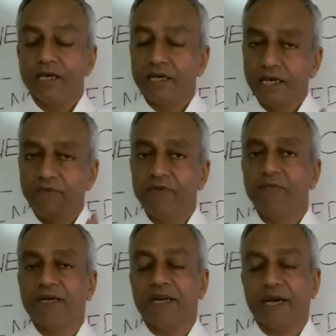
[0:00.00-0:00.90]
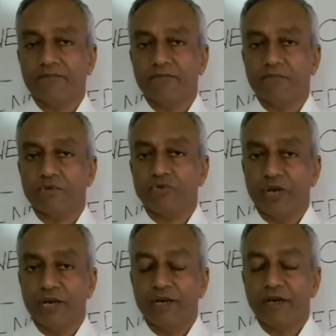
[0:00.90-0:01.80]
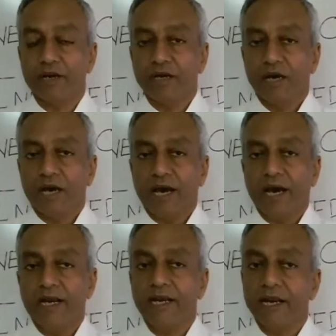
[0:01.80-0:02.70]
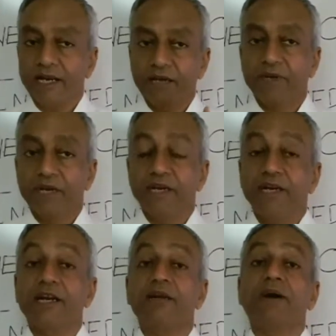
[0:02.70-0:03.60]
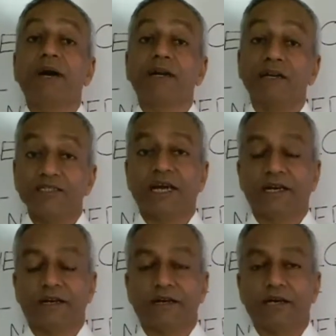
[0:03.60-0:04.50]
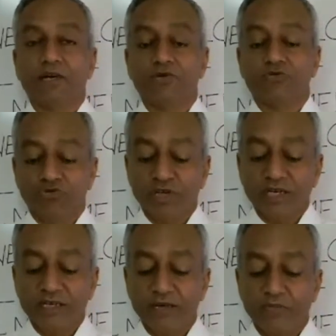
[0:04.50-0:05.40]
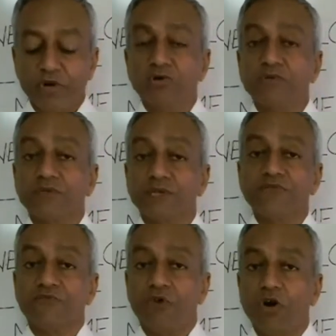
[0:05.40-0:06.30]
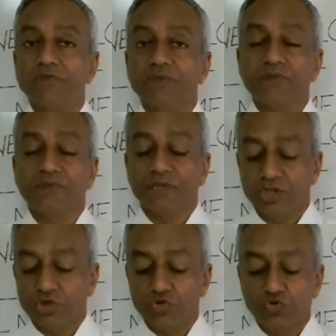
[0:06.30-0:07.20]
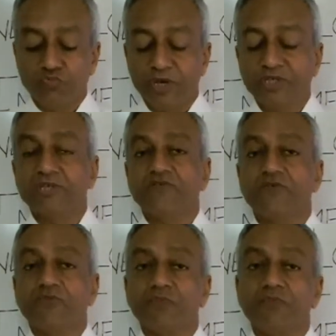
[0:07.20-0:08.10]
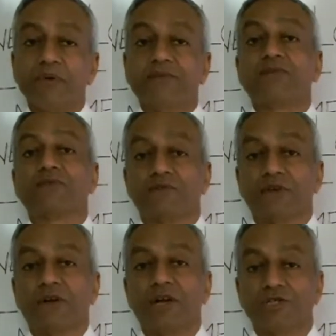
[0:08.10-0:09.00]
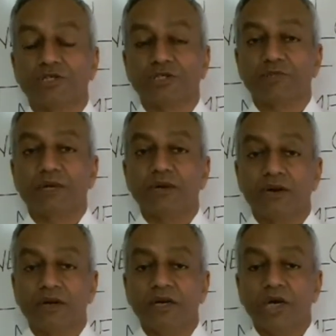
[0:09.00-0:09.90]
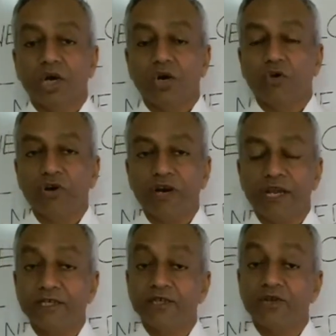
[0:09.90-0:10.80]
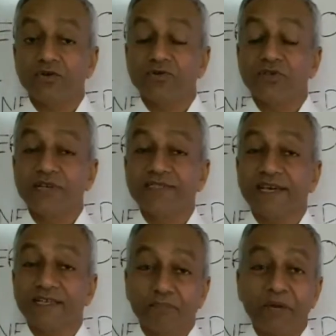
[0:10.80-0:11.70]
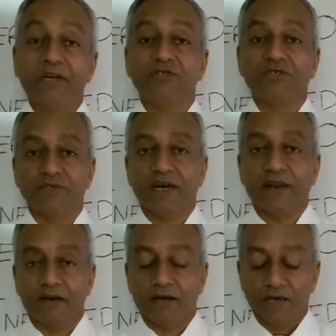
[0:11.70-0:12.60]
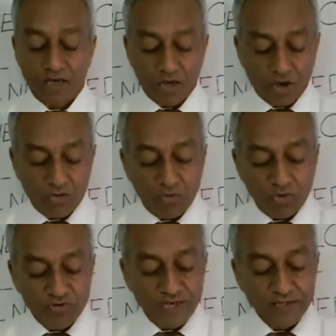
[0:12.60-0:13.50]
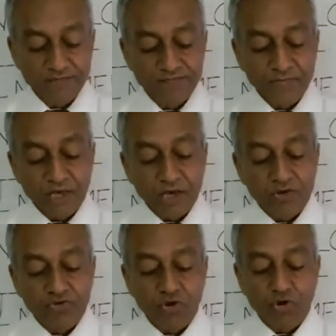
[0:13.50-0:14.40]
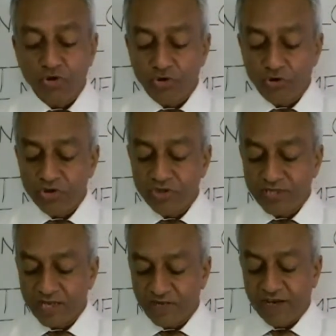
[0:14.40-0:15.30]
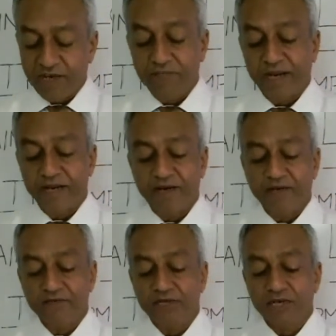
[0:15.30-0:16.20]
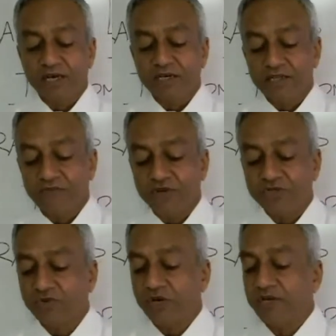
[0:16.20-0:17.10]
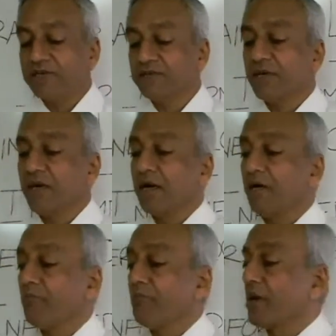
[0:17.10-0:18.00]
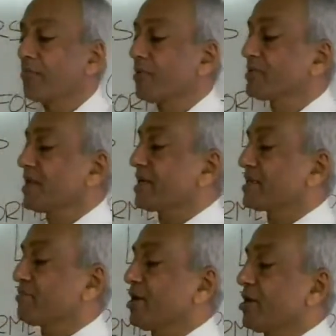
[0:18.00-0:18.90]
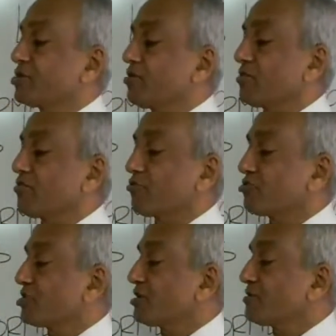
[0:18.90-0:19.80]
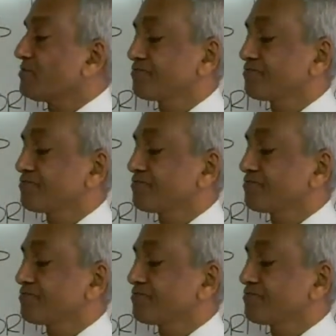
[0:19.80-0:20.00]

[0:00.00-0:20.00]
Give him a time to read it and let him read it, let him understand it, so that, because these 2 pages form the basis of the relationship that you are going to engage in. It also sets expectations correct on both sides. So there are 5 paragraphs. The first one is purpose and explanation of the procedure.